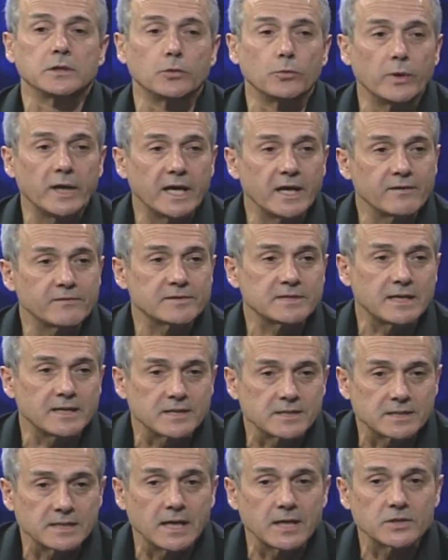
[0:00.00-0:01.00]
The waves
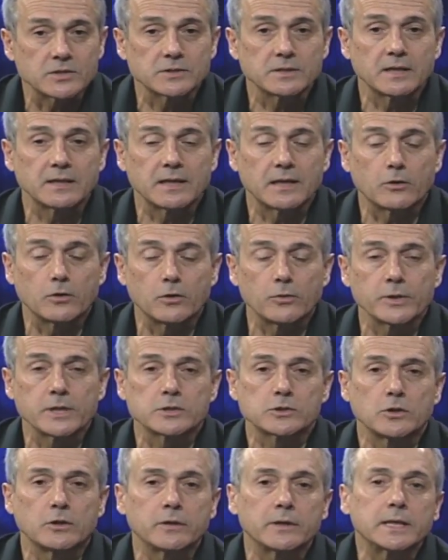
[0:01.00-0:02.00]
are such that they're
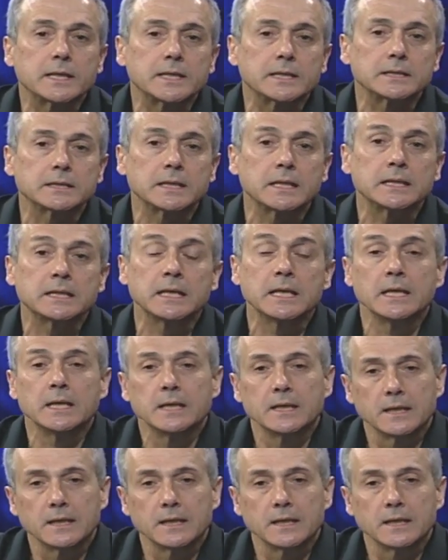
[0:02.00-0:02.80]
always oriented